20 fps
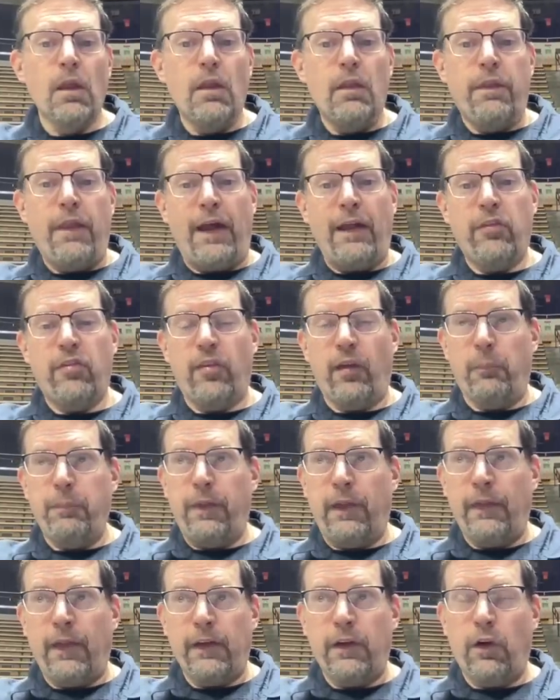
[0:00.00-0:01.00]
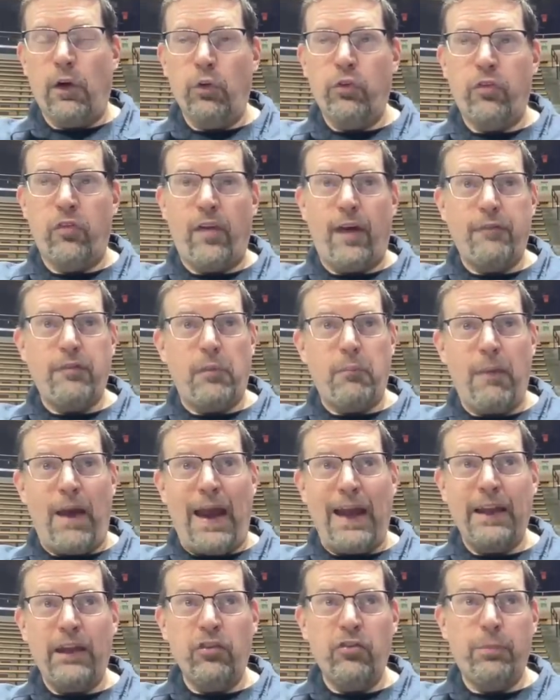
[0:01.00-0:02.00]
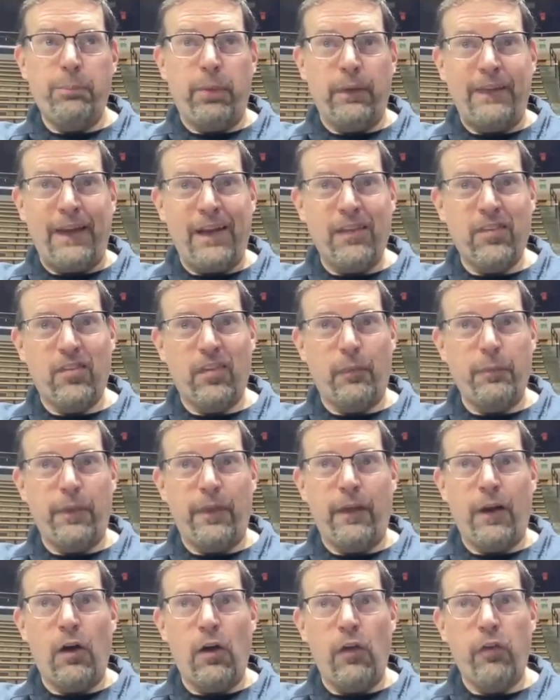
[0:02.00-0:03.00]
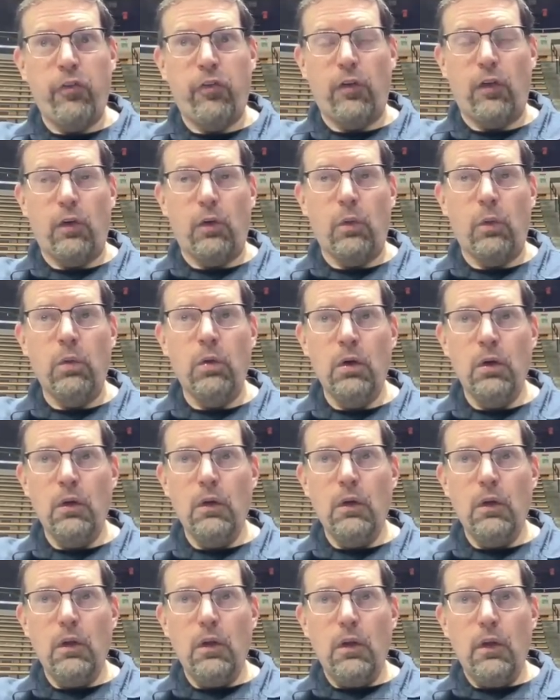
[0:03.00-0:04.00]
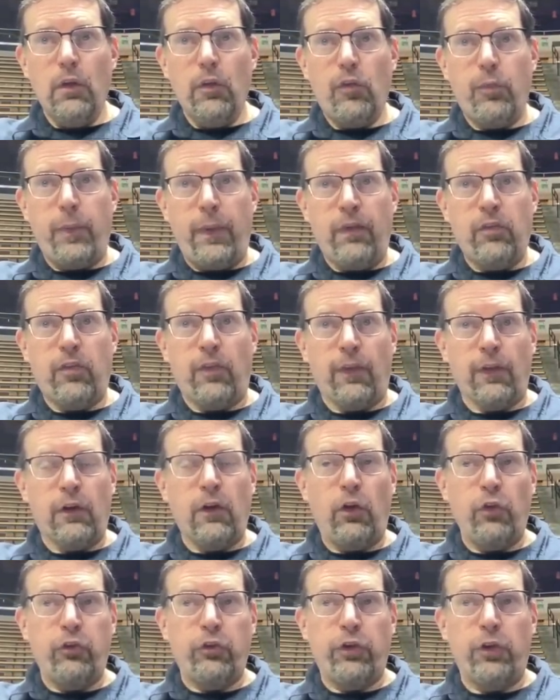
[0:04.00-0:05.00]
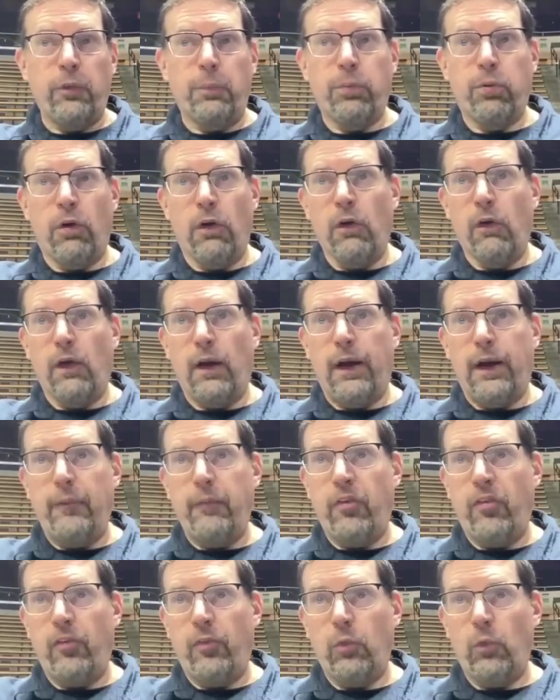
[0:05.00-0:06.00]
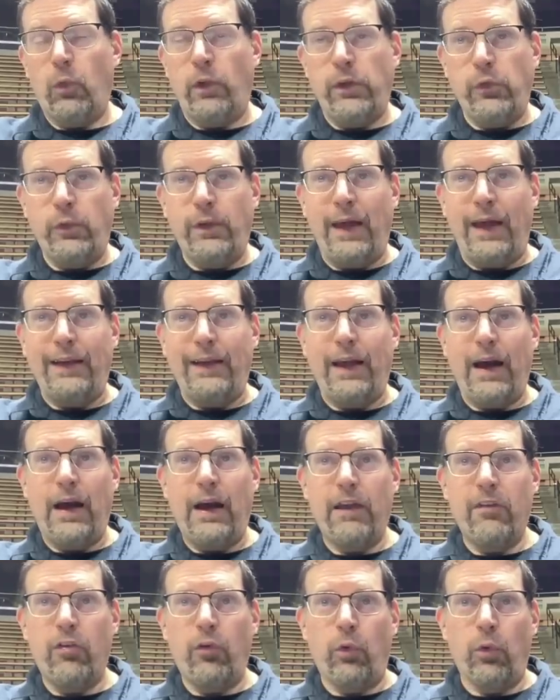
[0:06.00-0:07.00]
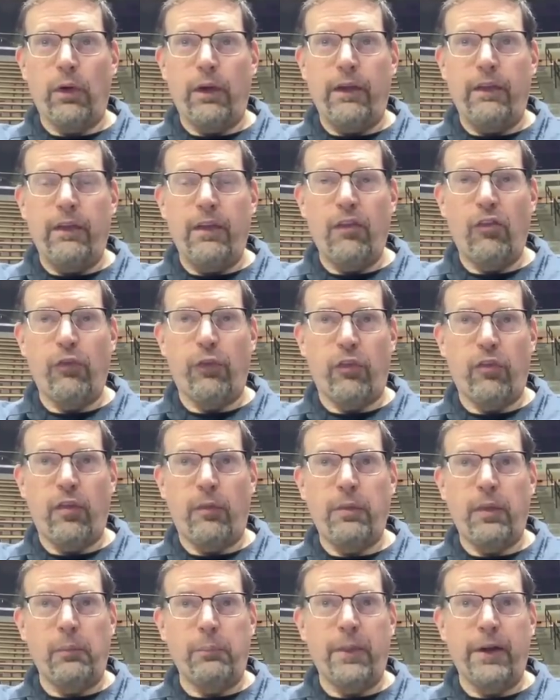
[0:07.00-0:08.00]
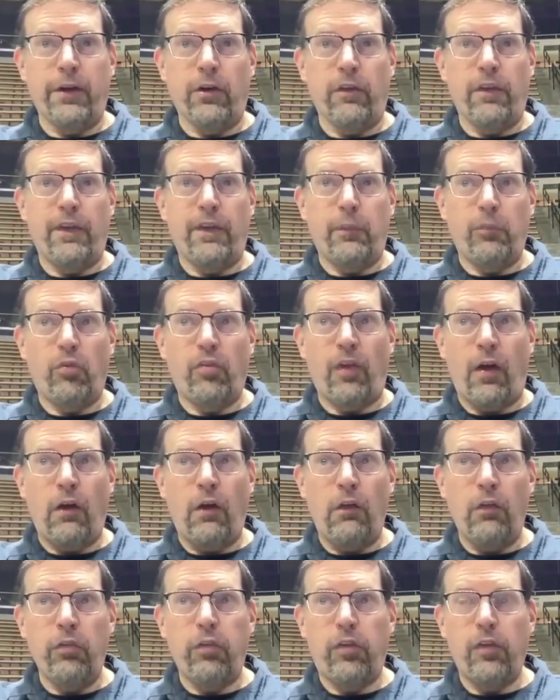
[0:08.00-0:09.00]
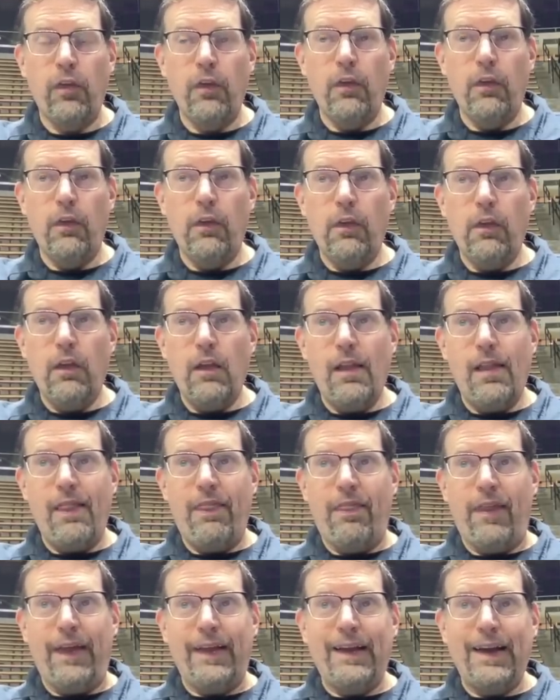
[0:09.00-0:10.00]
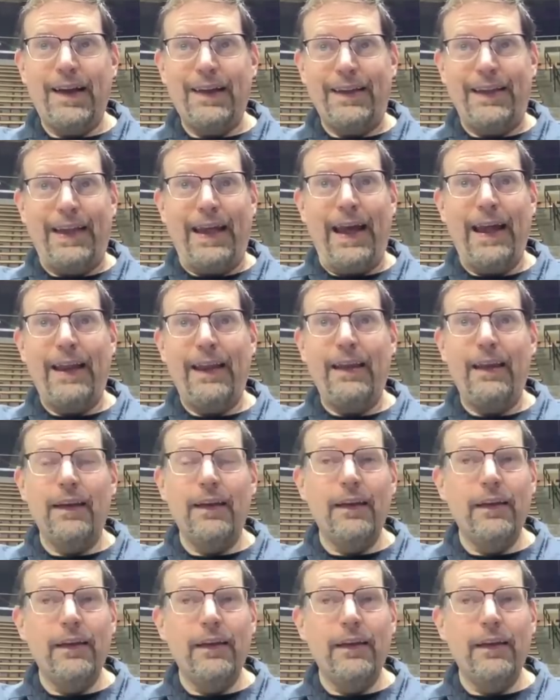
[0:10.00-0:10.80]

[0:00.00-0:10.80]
That's something that coaches have to manage, but that's something that also speaks to the culture of your program is when you get guys who are in this for something bigger than themselves, they kind of get it.